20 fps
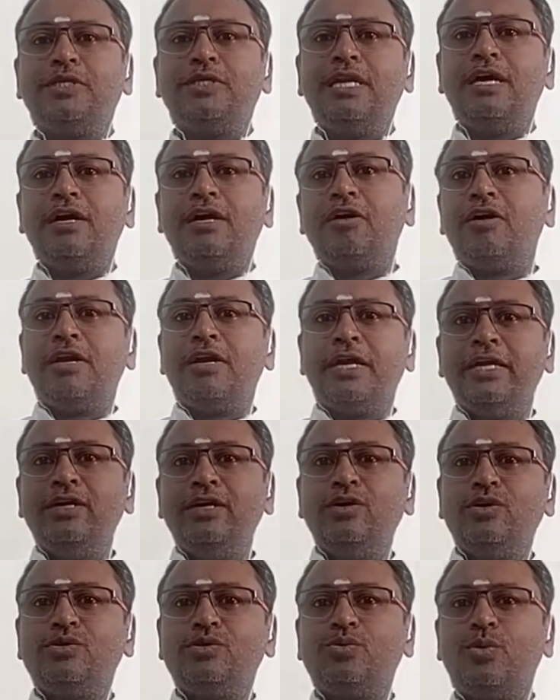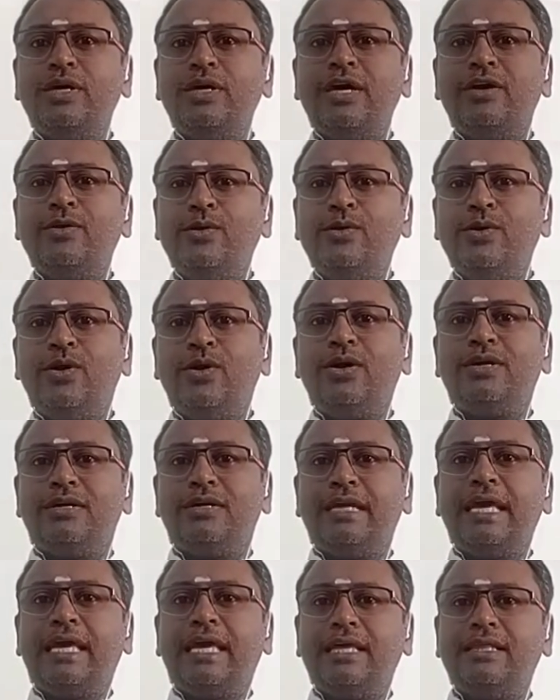Lanka are Hindus. Why are you not
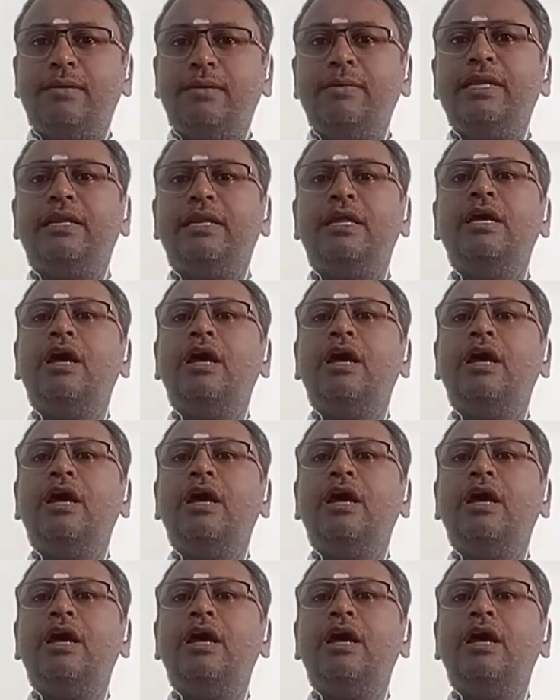taking them in?